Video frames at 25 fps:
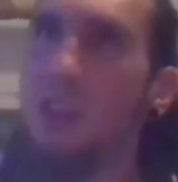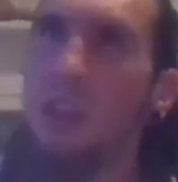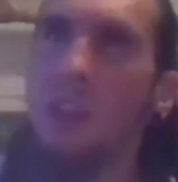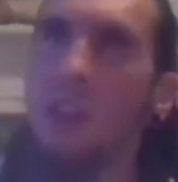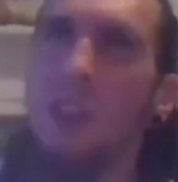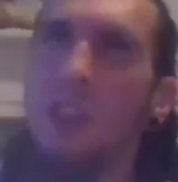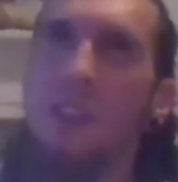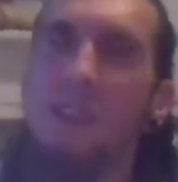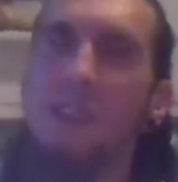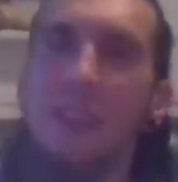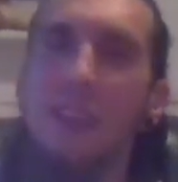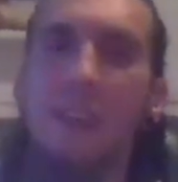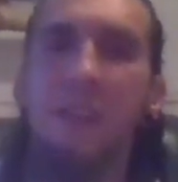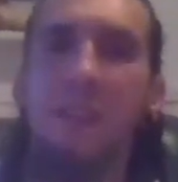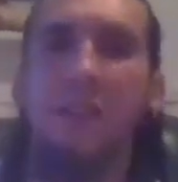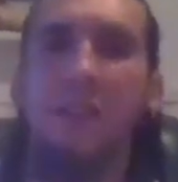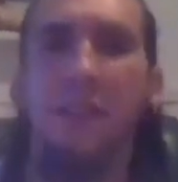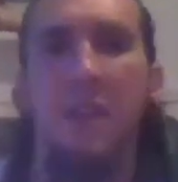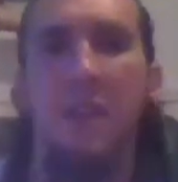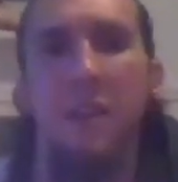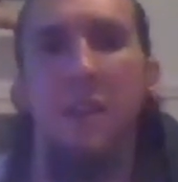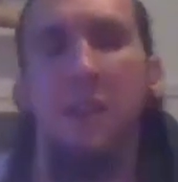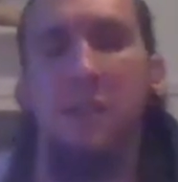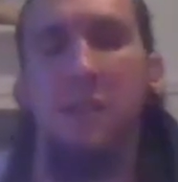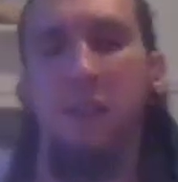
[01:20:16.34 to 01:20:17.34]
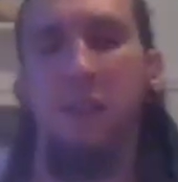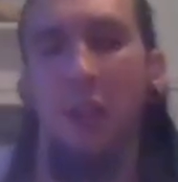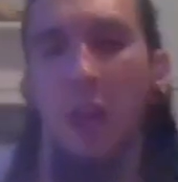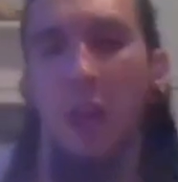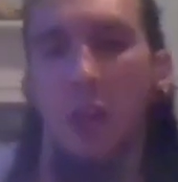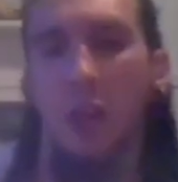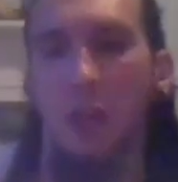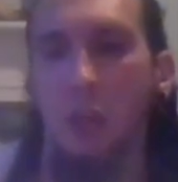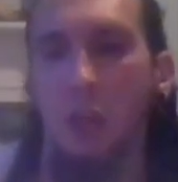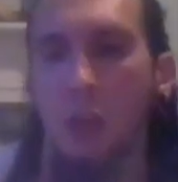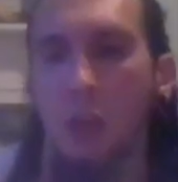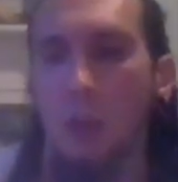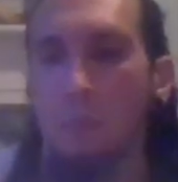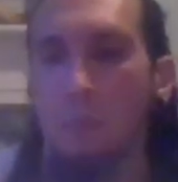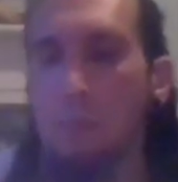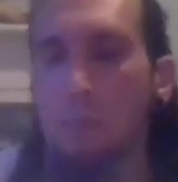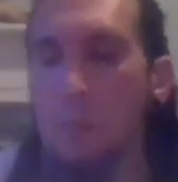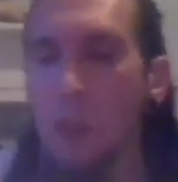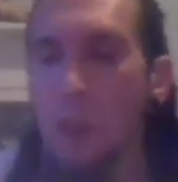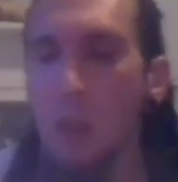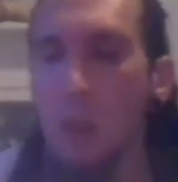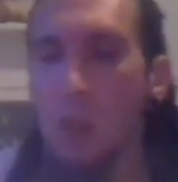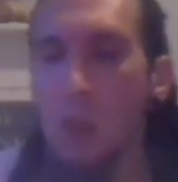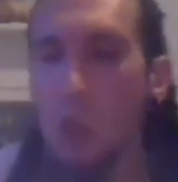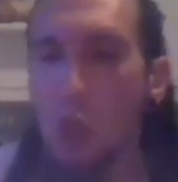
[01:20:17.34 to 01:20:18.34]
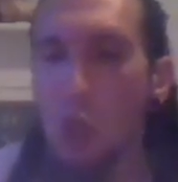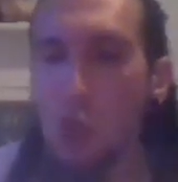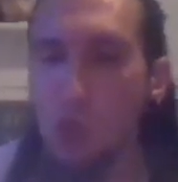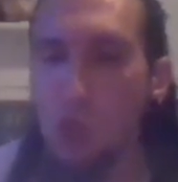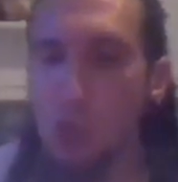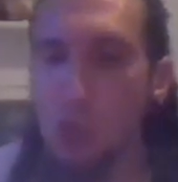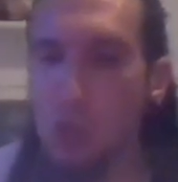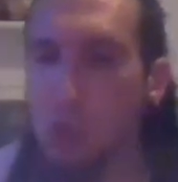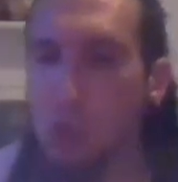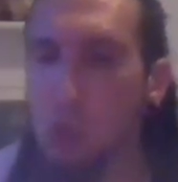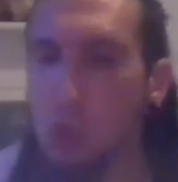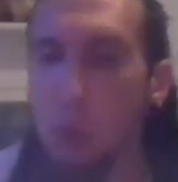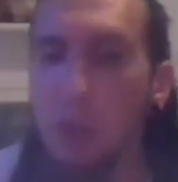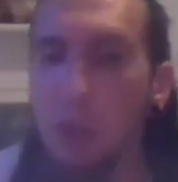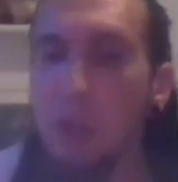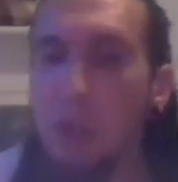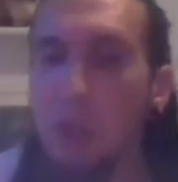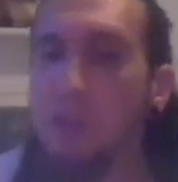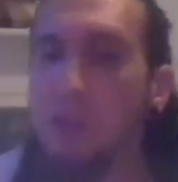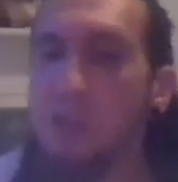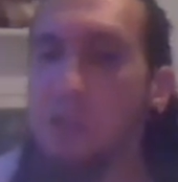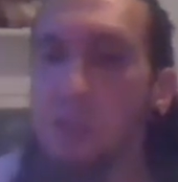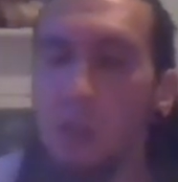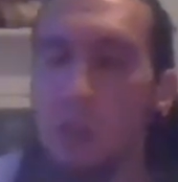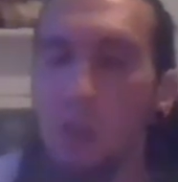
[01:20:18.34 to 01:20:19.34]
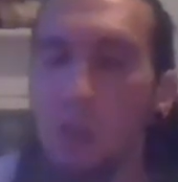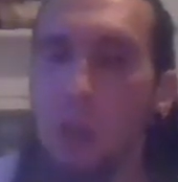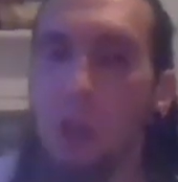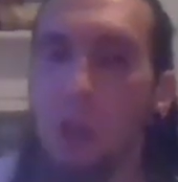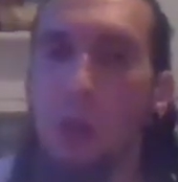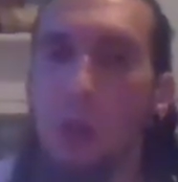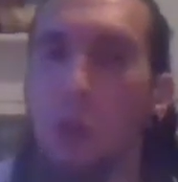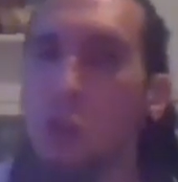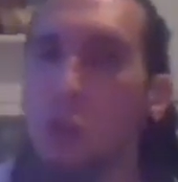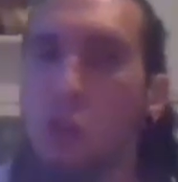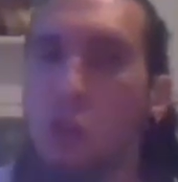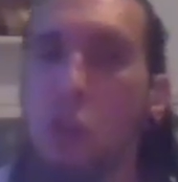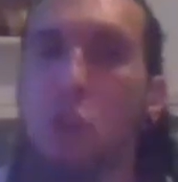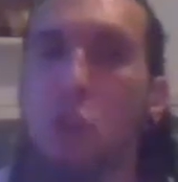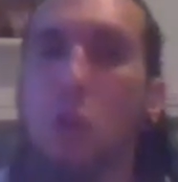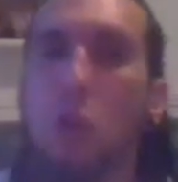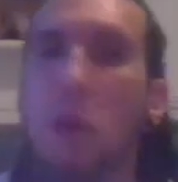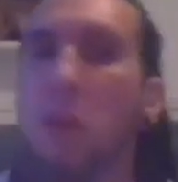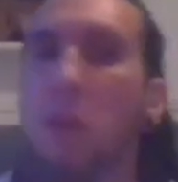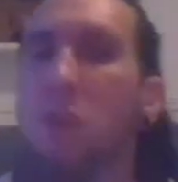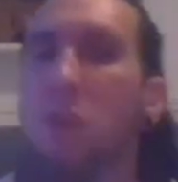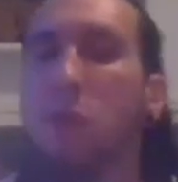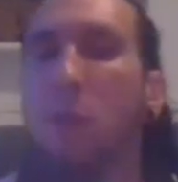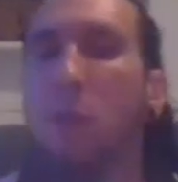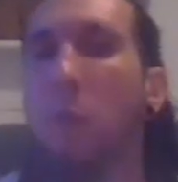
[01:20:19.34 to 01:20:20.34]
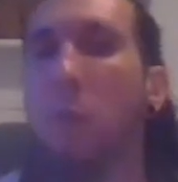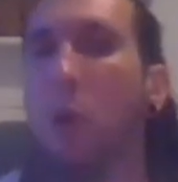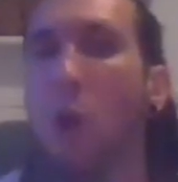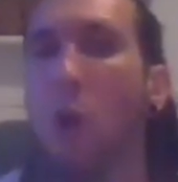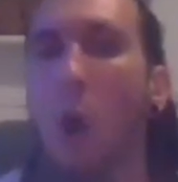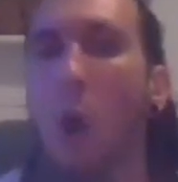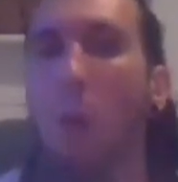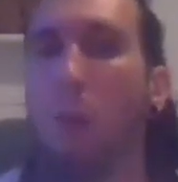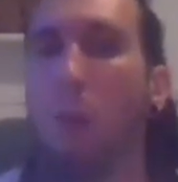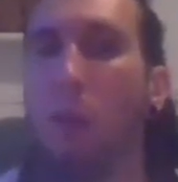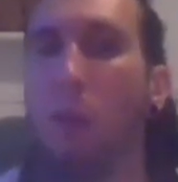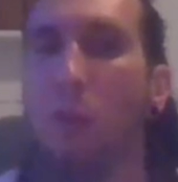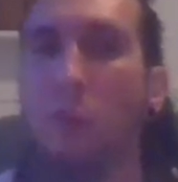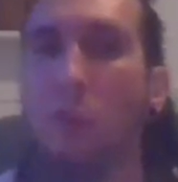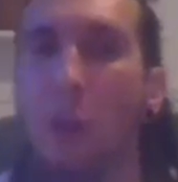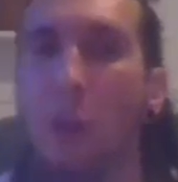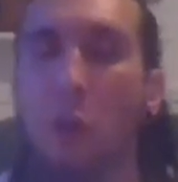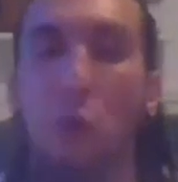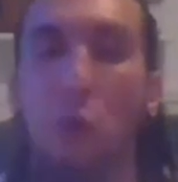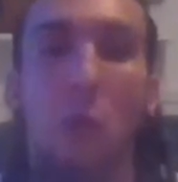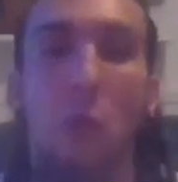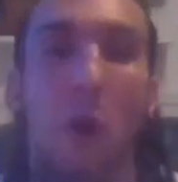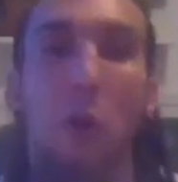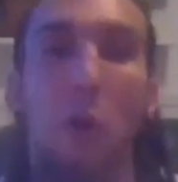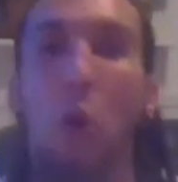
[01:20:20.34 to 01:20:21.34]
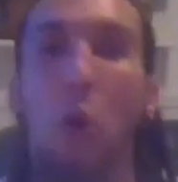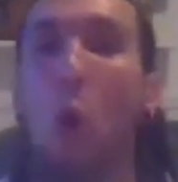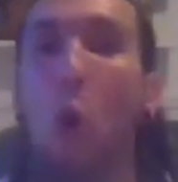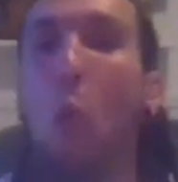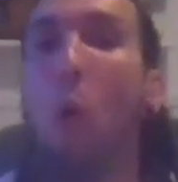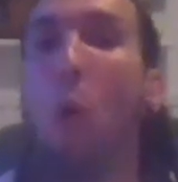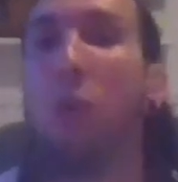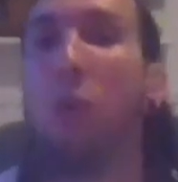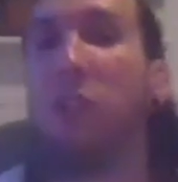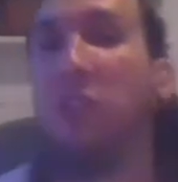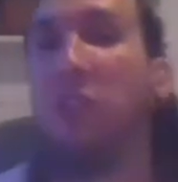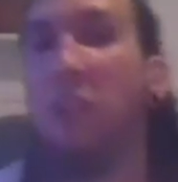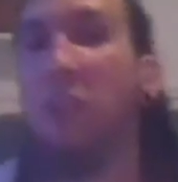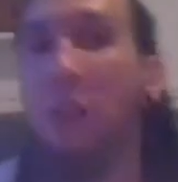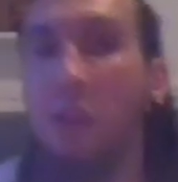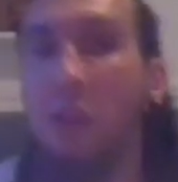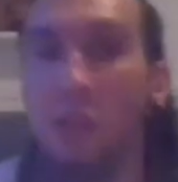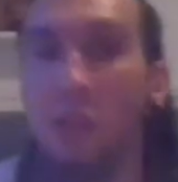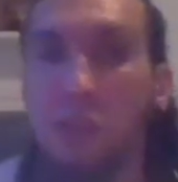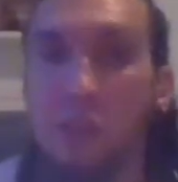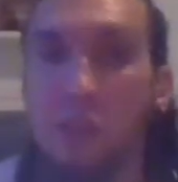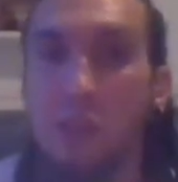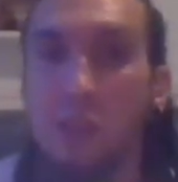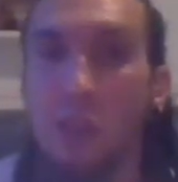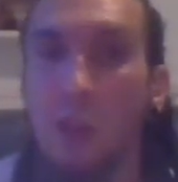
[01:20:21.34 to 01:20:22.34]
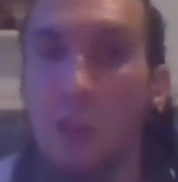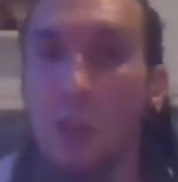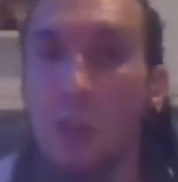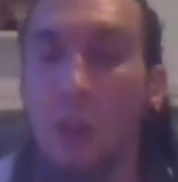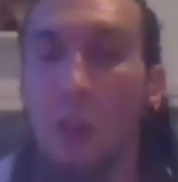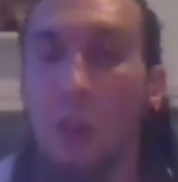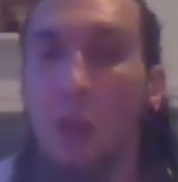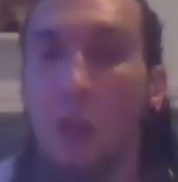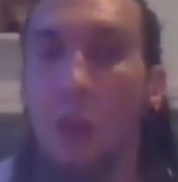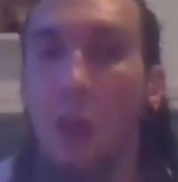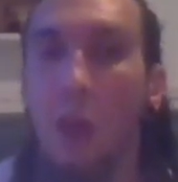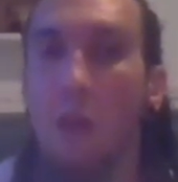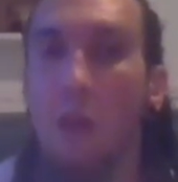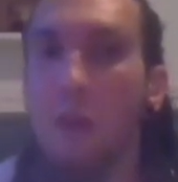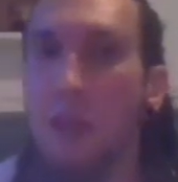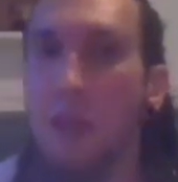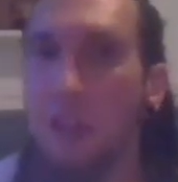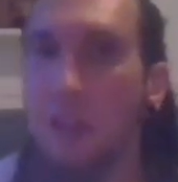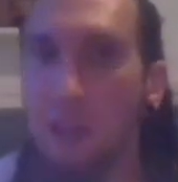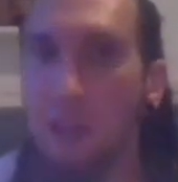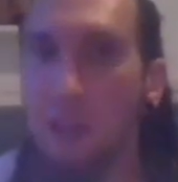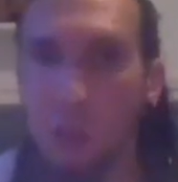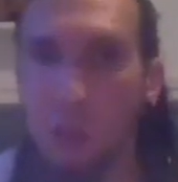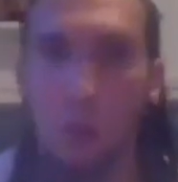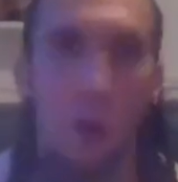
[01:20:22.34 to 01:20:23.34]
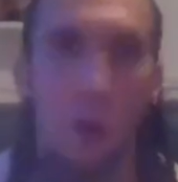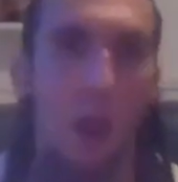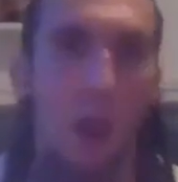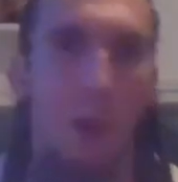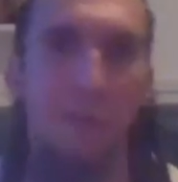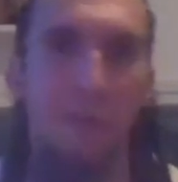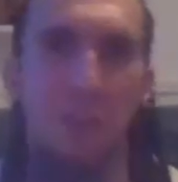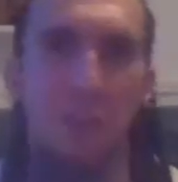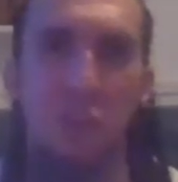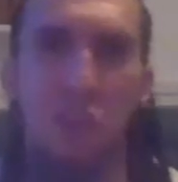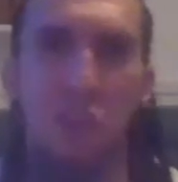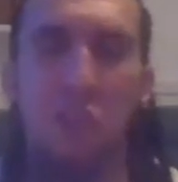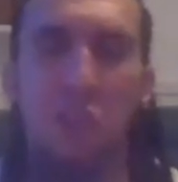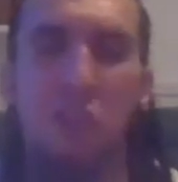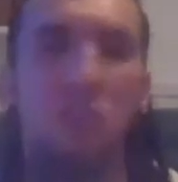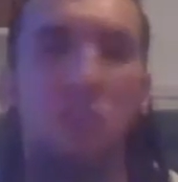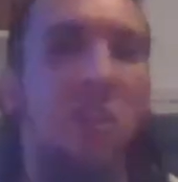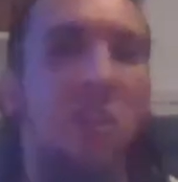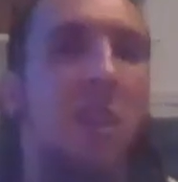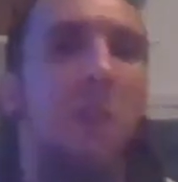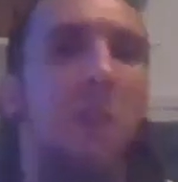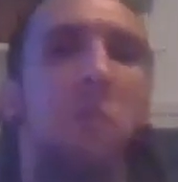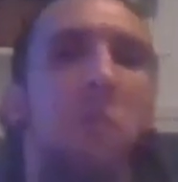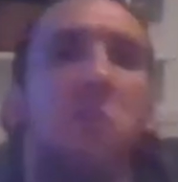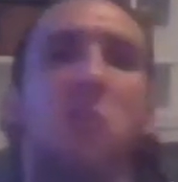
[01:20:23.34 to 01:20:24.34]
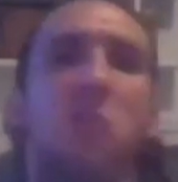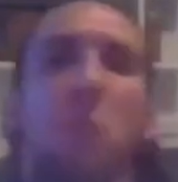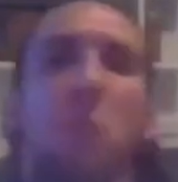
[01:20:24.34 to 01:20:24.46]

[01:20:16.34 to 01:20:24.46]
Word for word: he says things like she drinks uh, she drinks from a goblet i do not know what it is and then he describes that she seems to